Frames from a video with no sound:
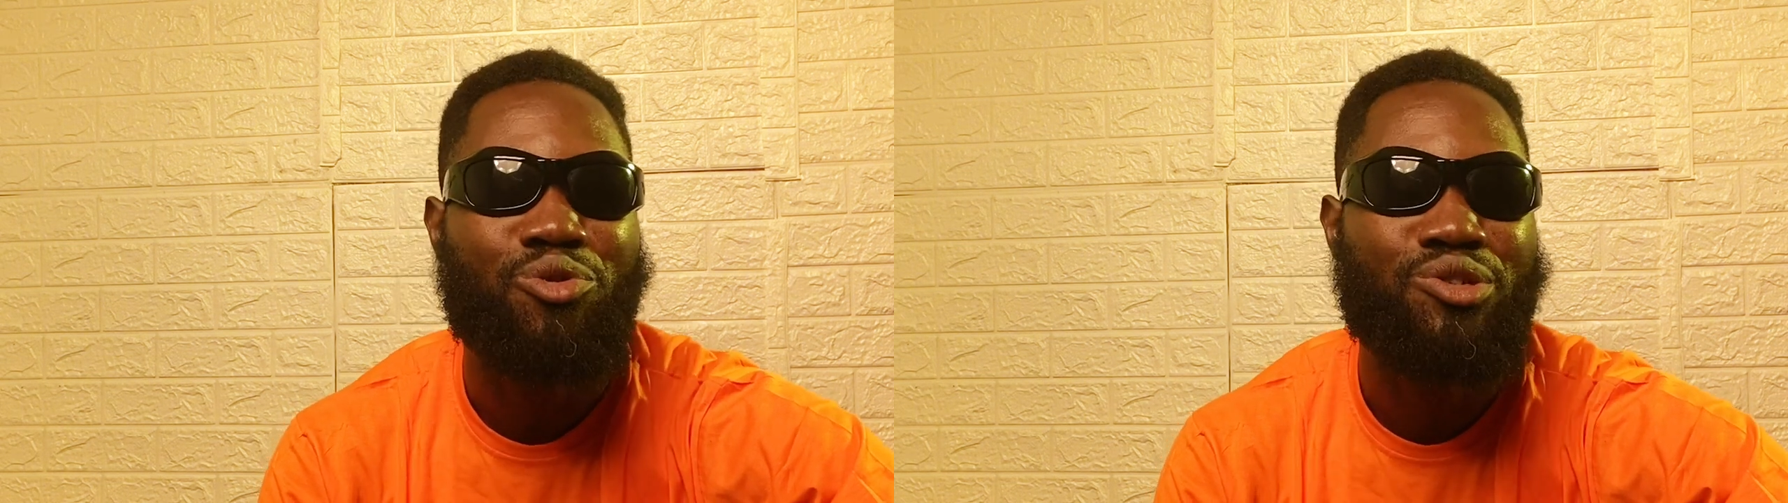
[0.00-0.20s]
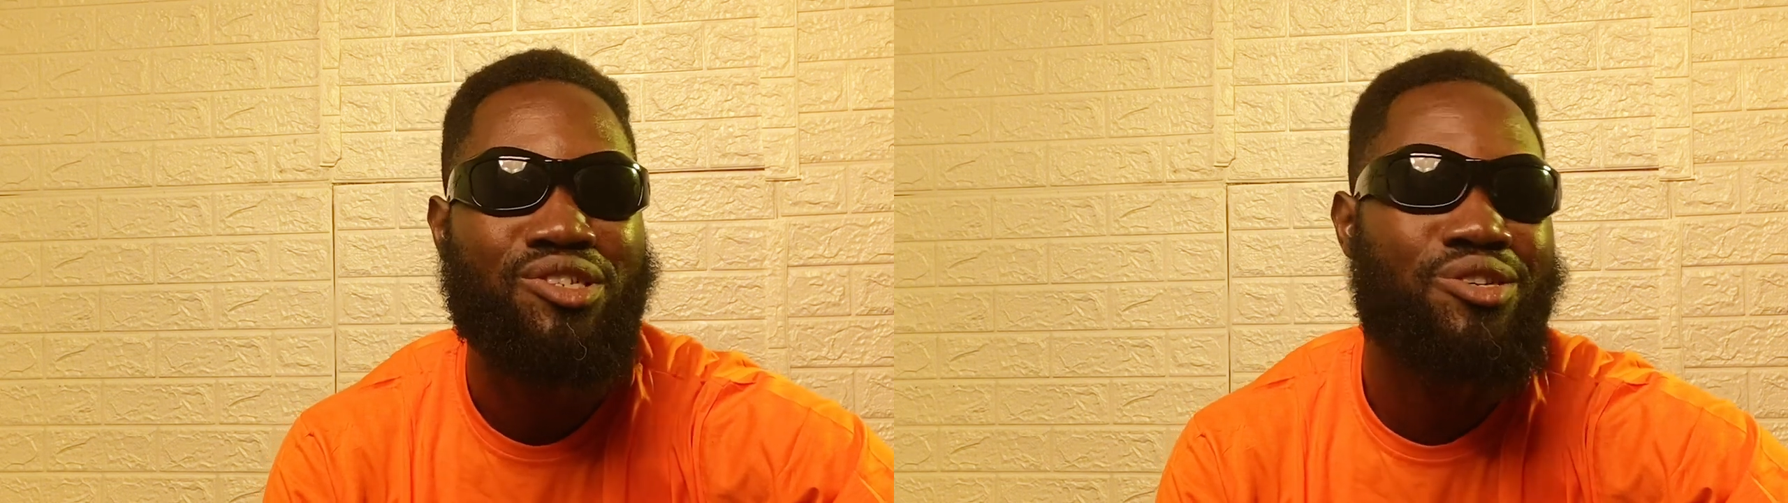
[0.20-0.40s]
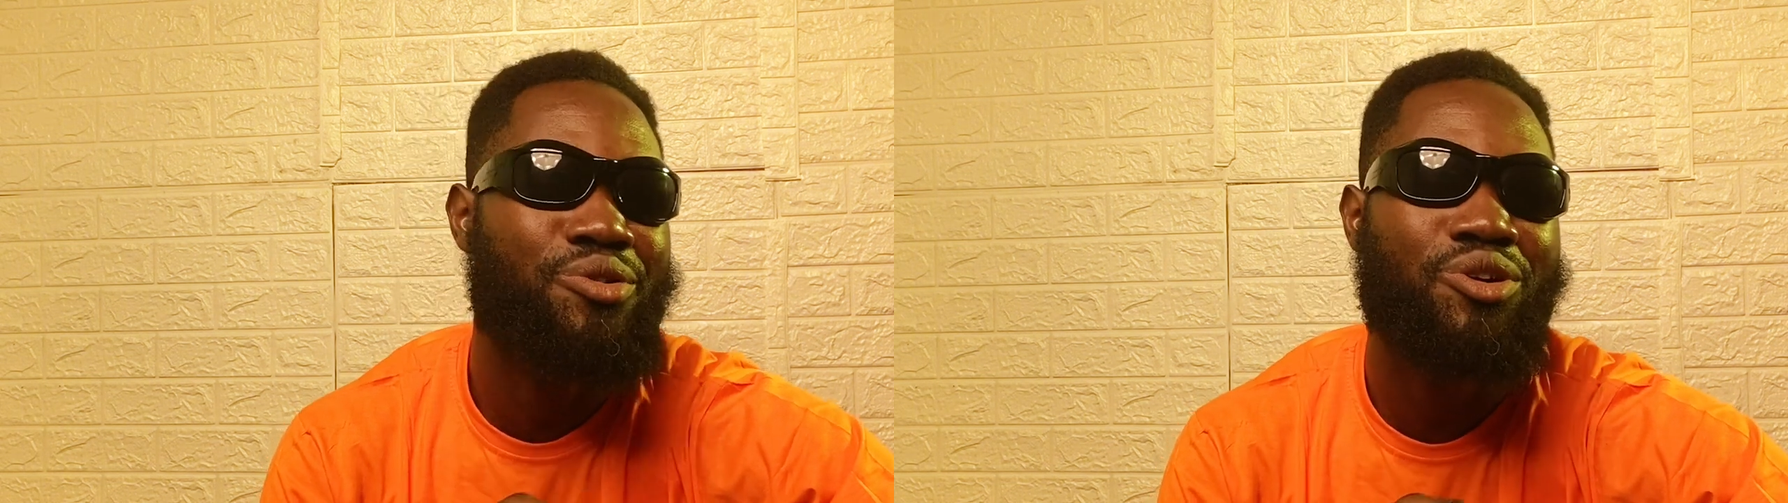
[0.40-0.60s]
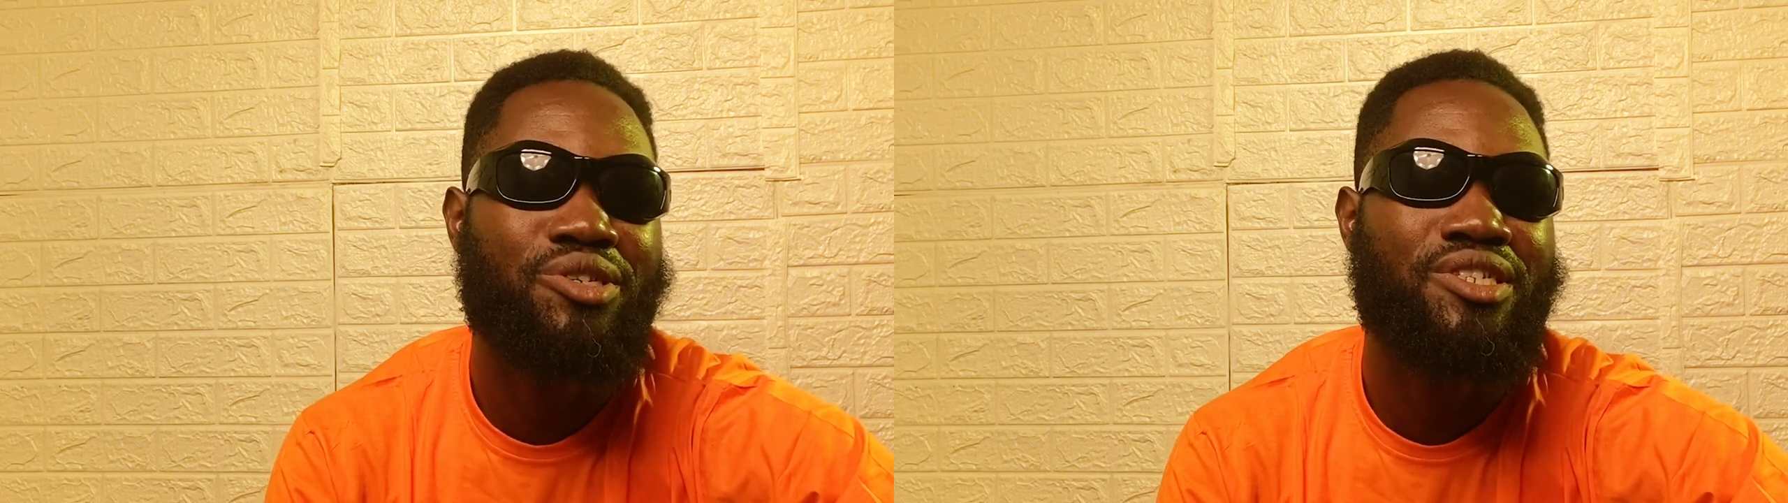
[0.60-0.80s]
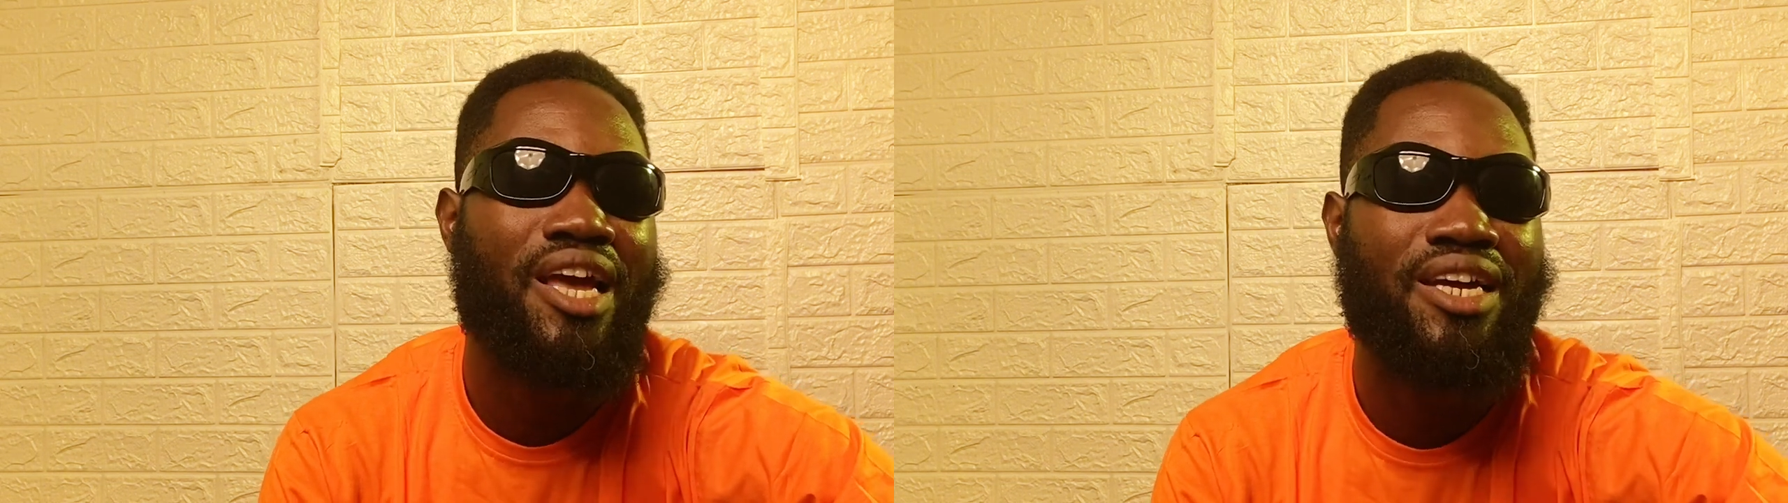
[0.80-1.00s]

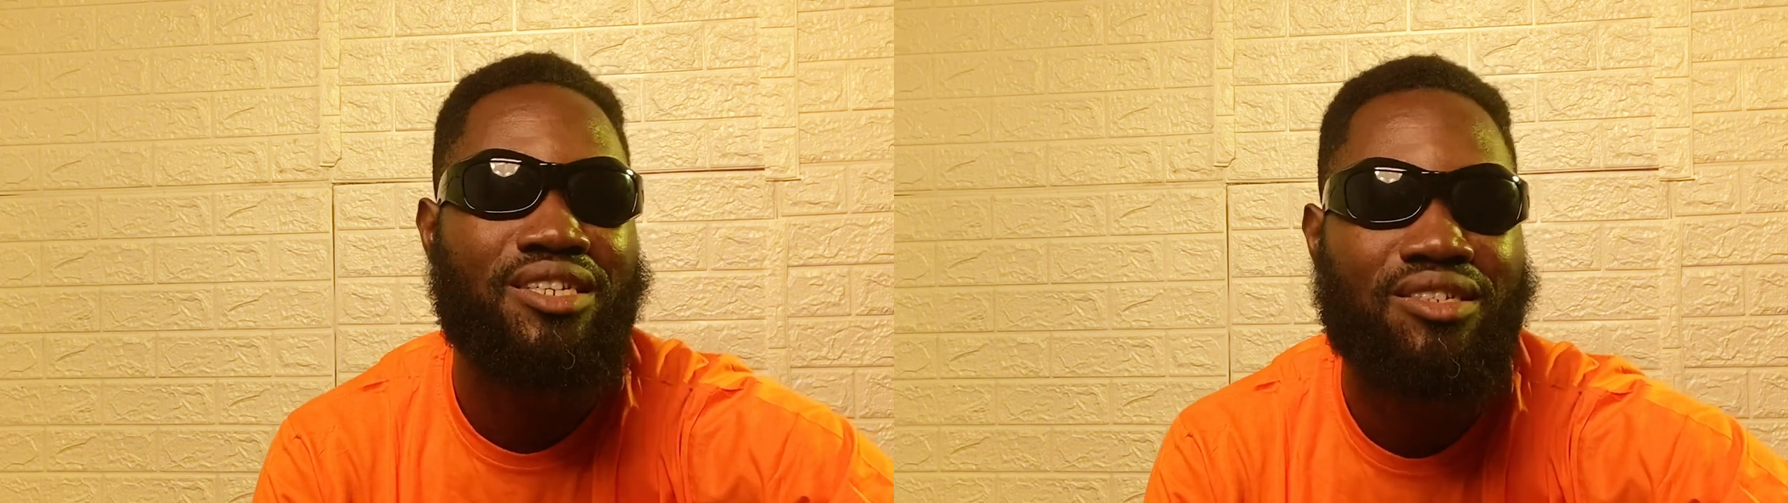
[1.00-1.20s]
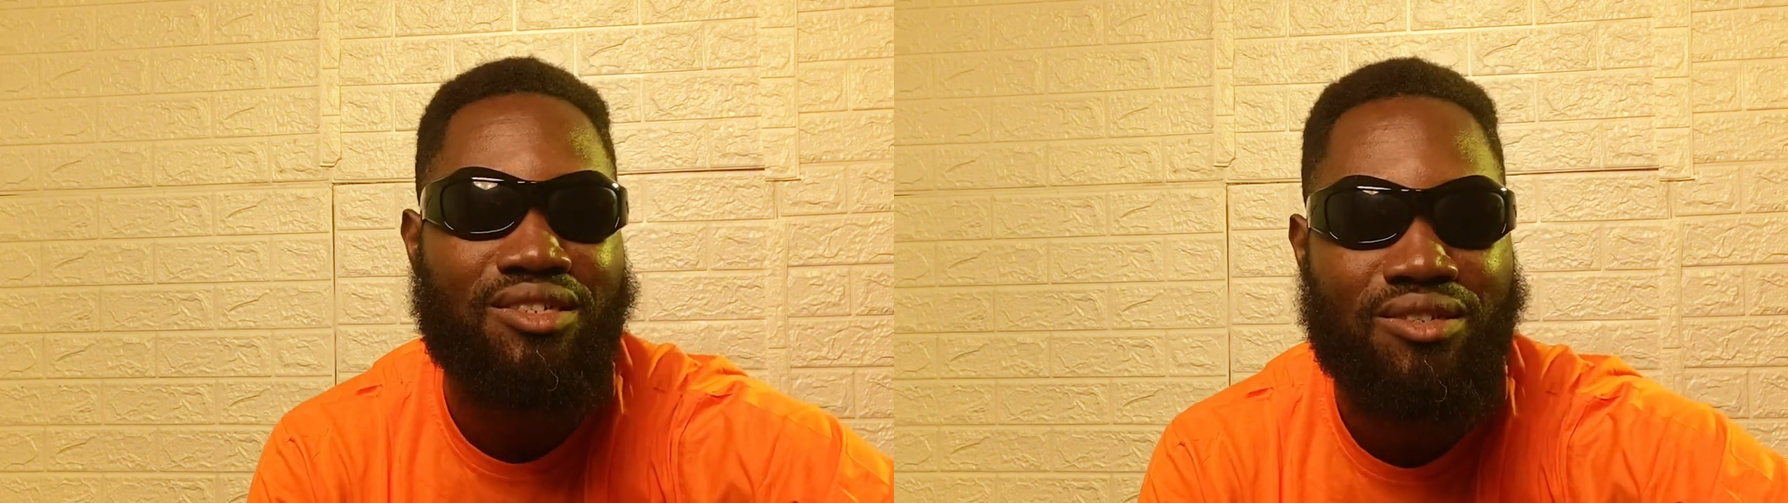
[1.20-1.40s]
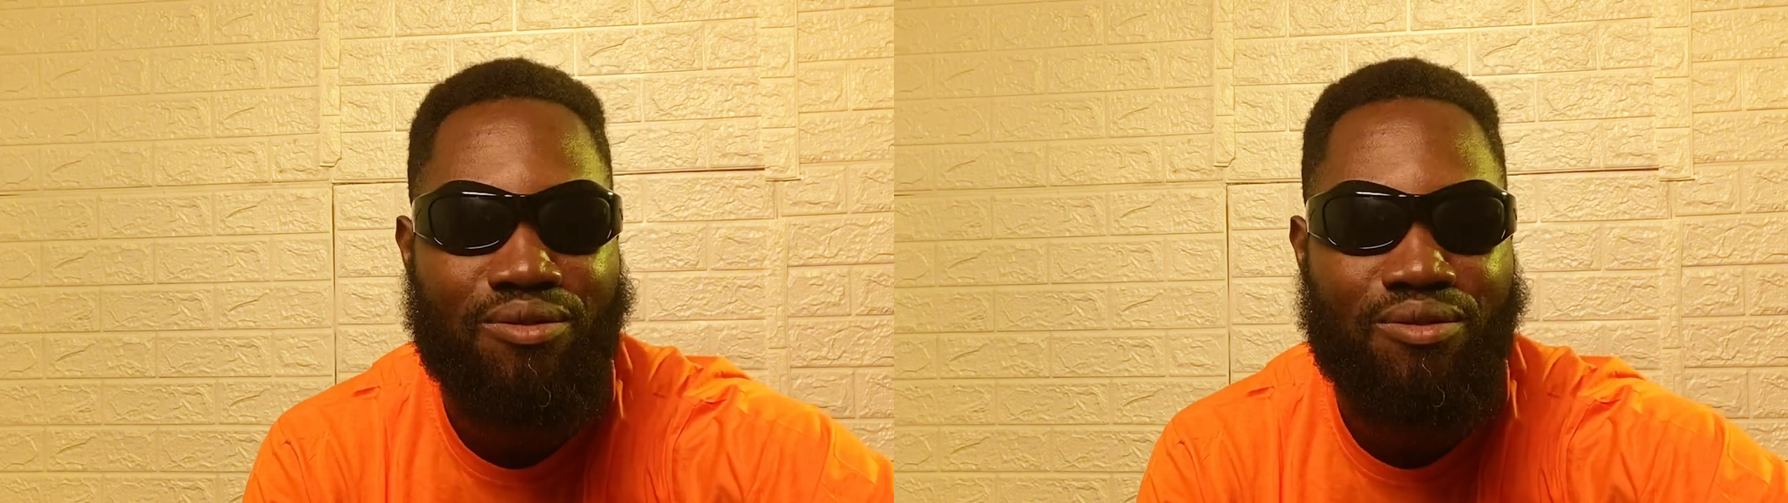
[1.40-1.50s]
serious like this.